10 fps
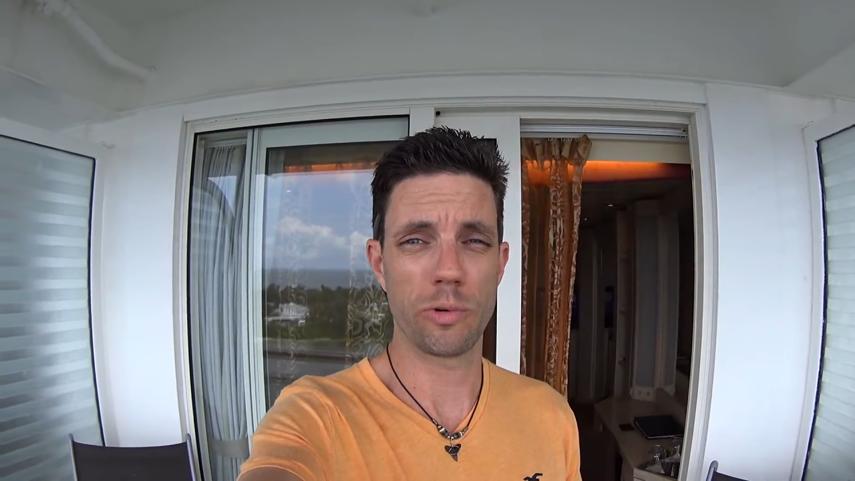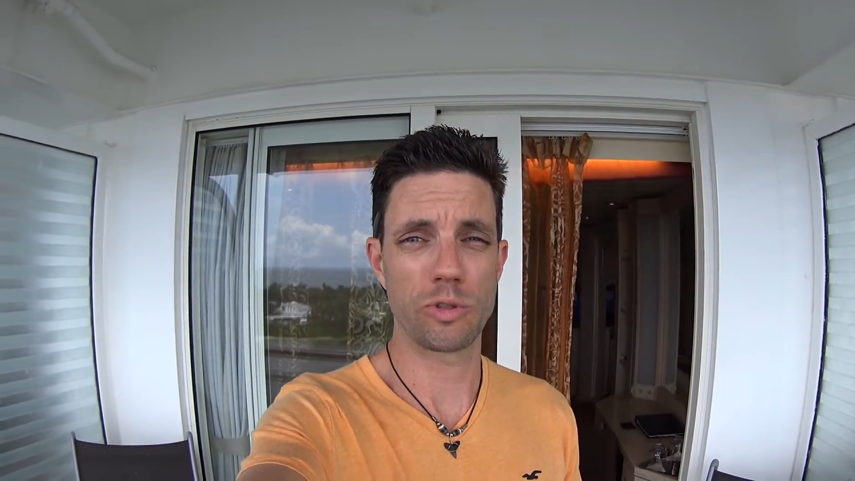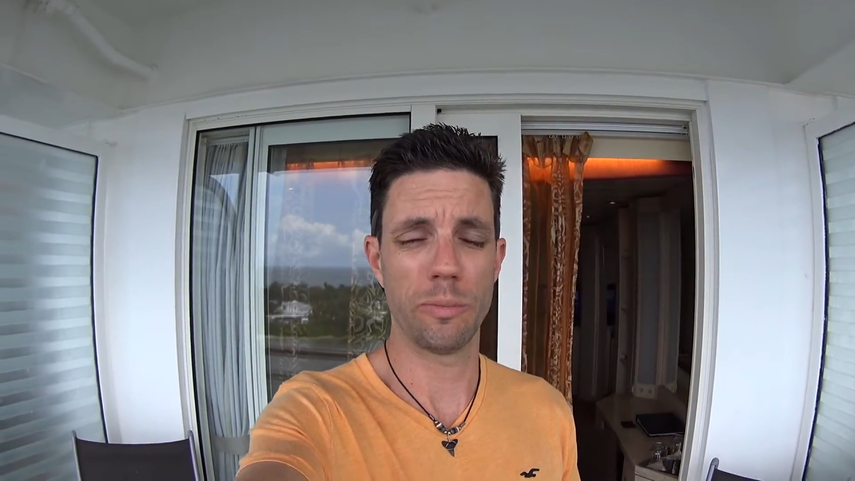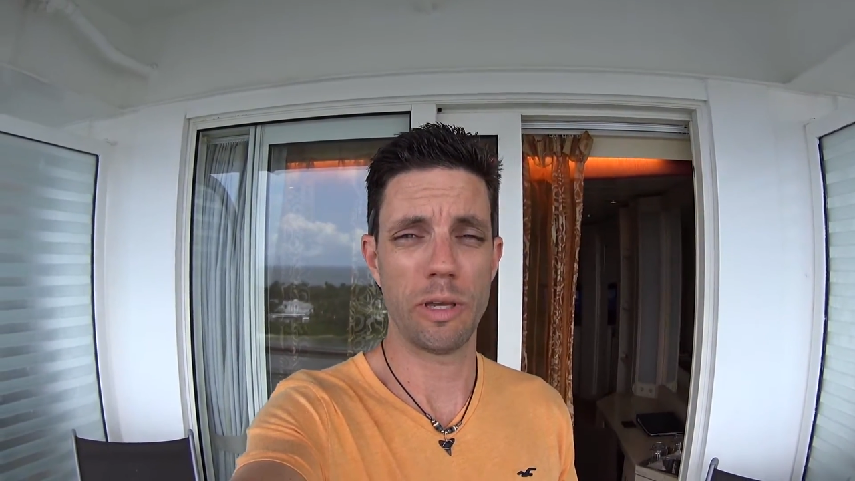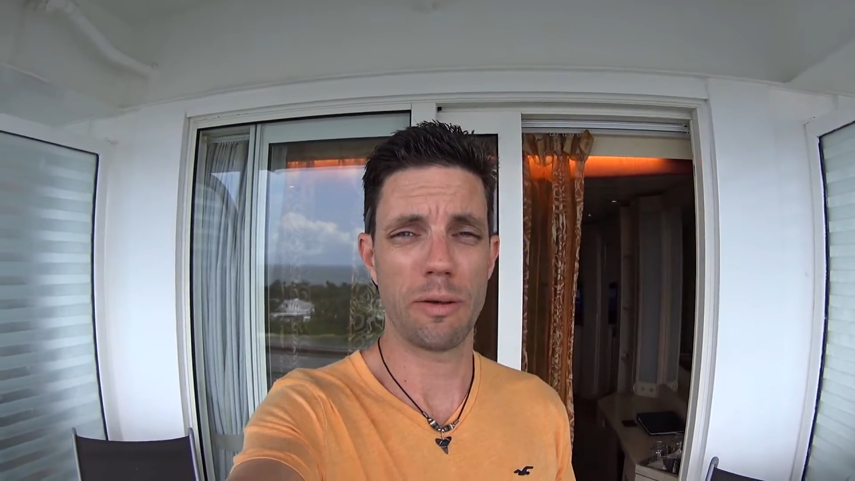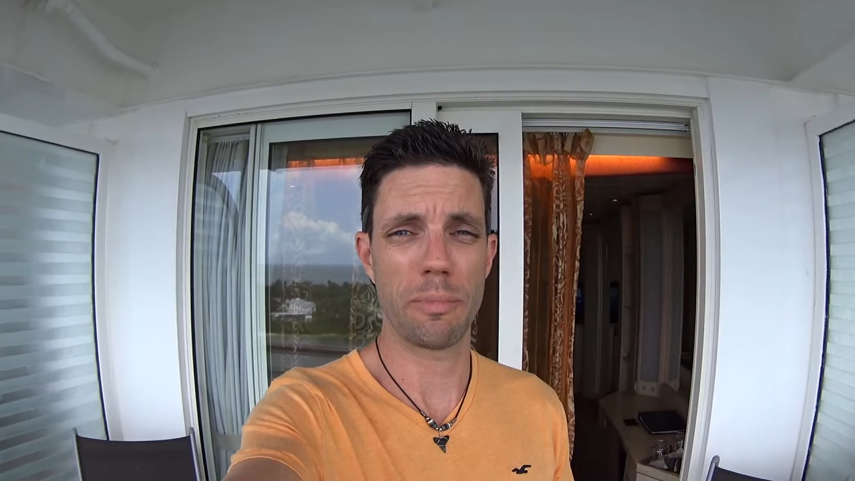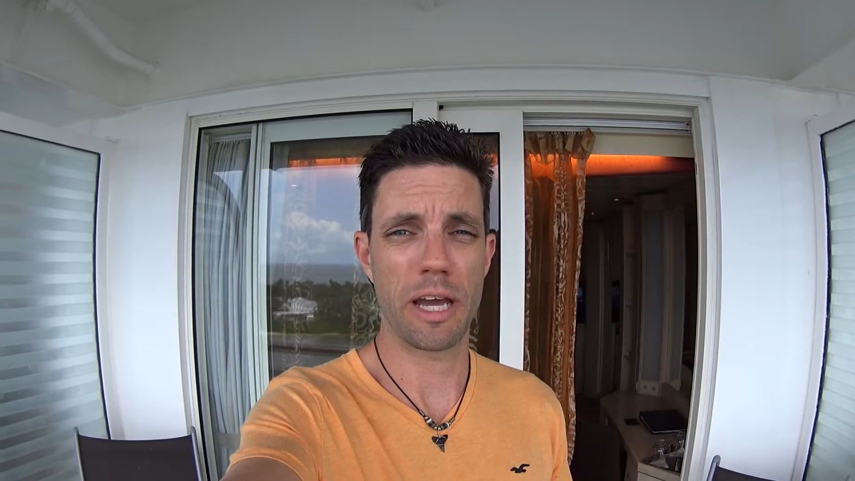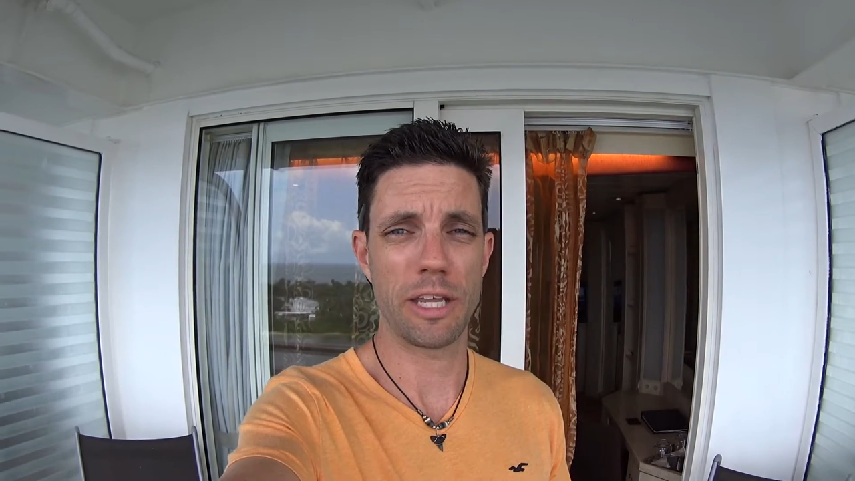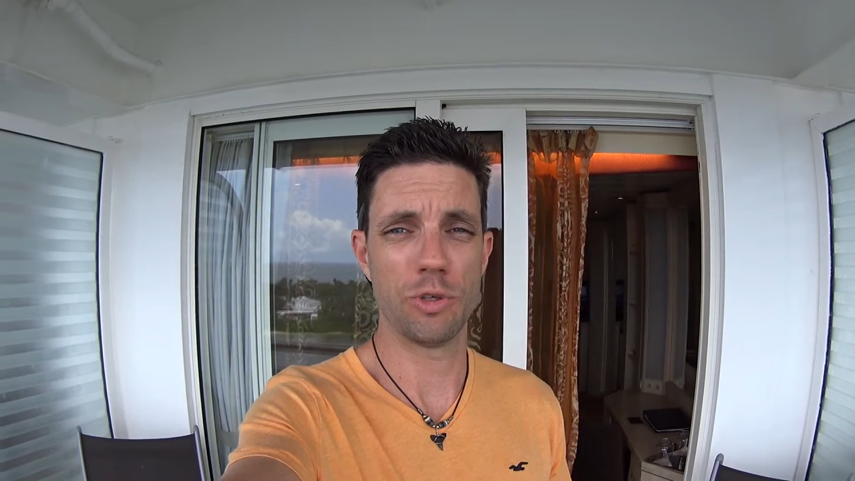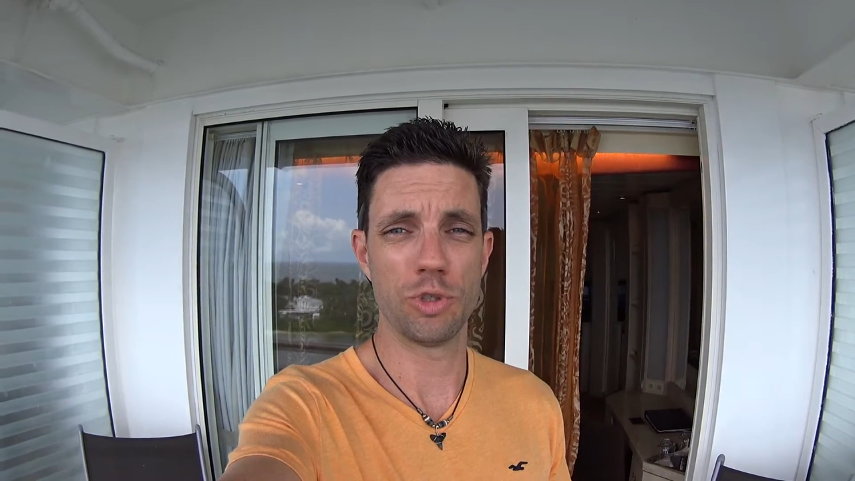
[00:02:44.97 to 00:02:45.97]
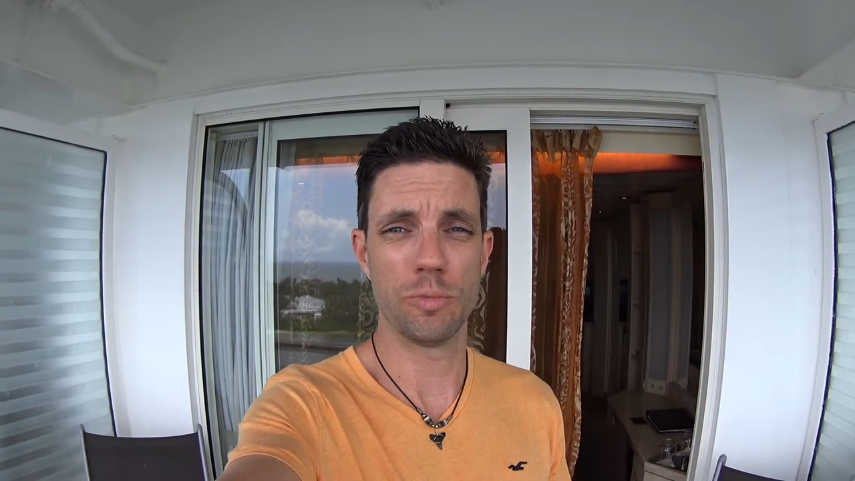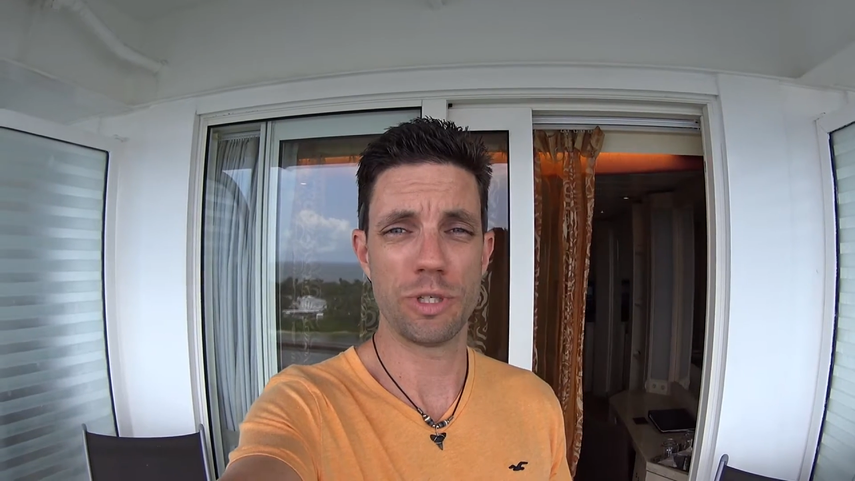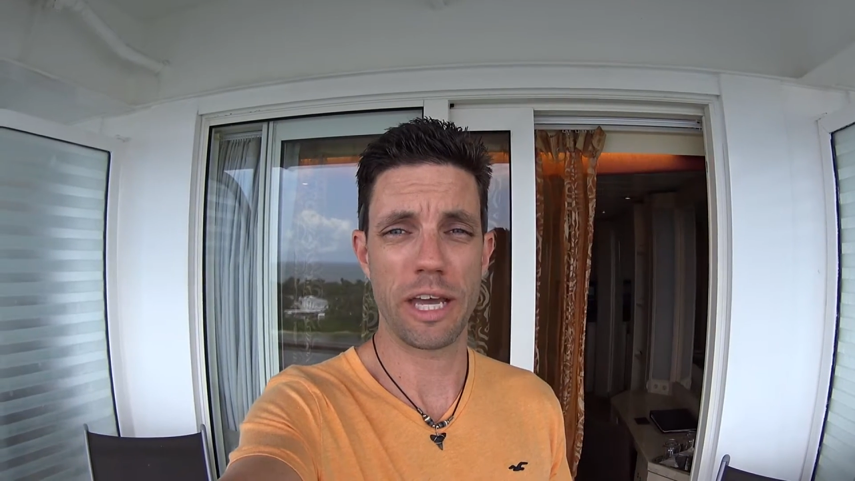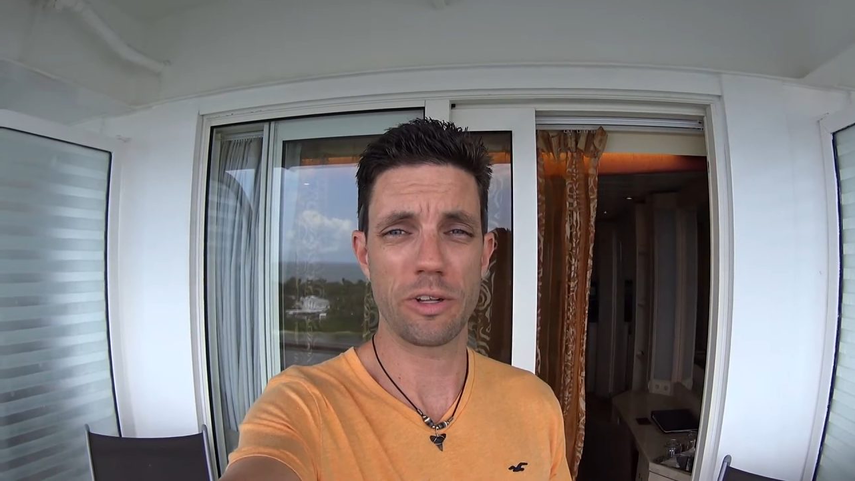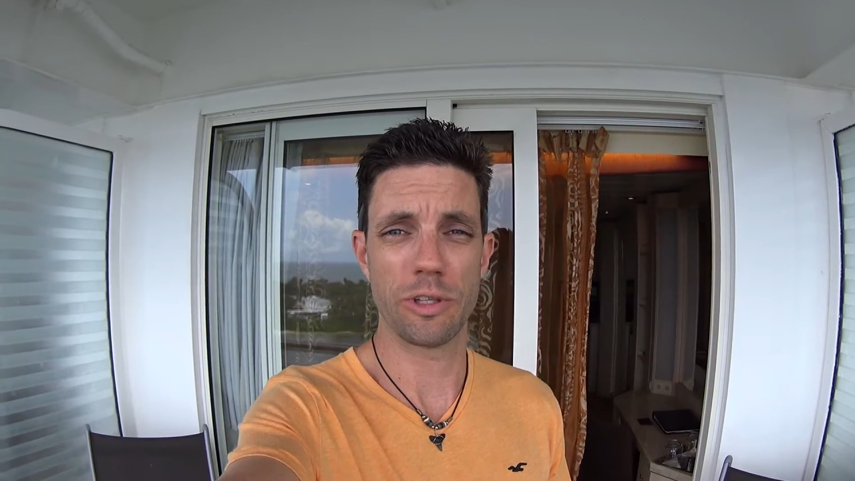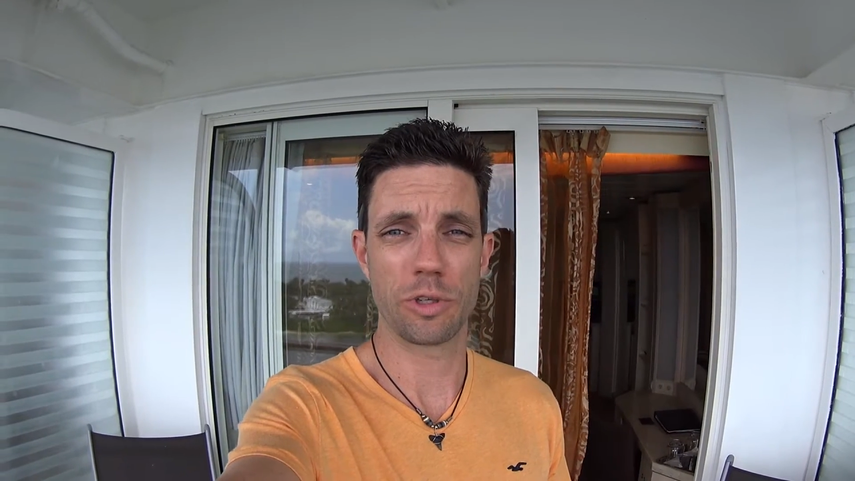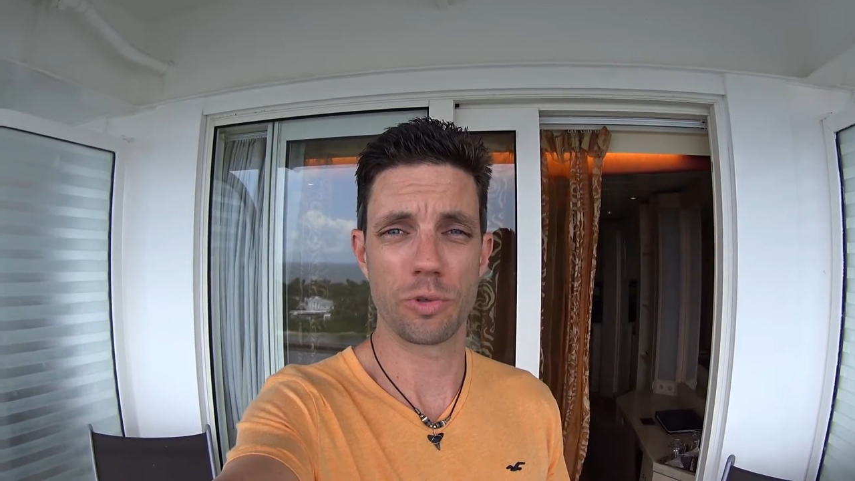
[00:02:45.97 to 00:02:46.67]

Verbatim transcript: which will be on my YouTube channel and